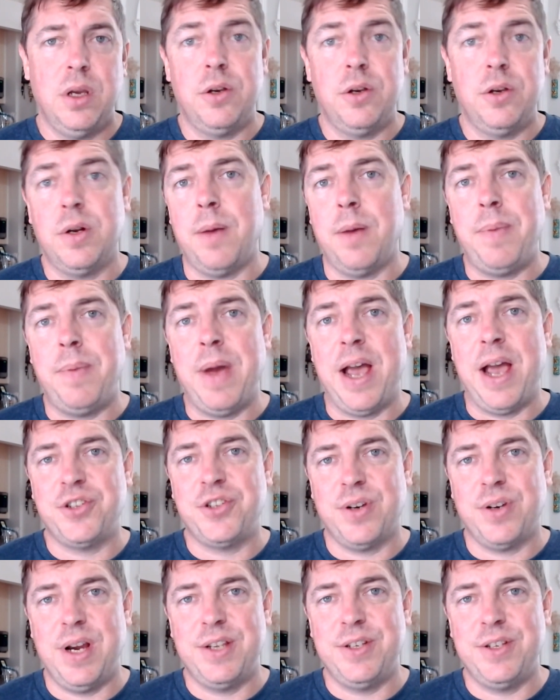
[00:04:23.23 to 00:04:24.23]
You're not
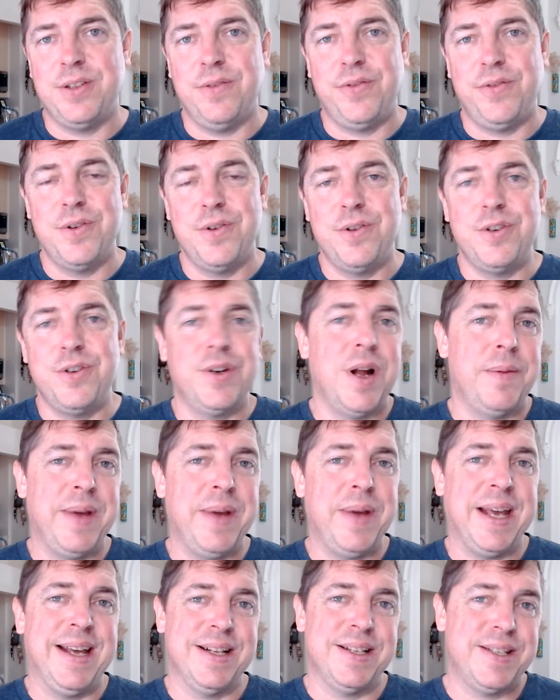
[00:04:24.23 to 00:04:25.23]
pasteurizing the food, you're not
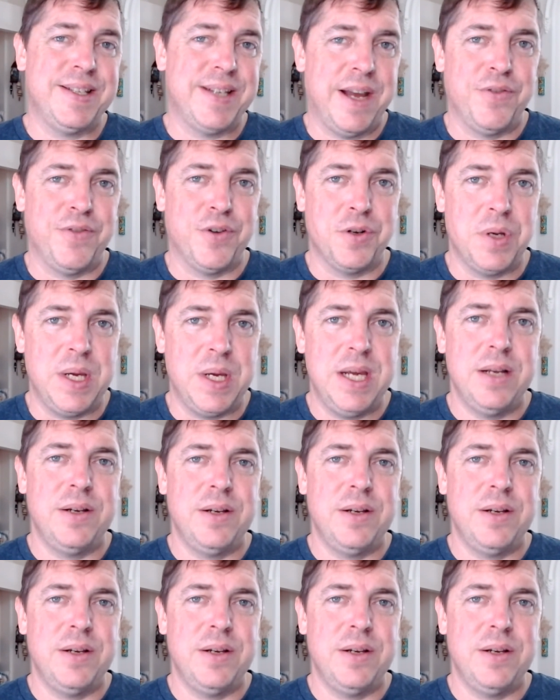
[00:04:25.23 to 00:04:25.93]
making it safer to eat,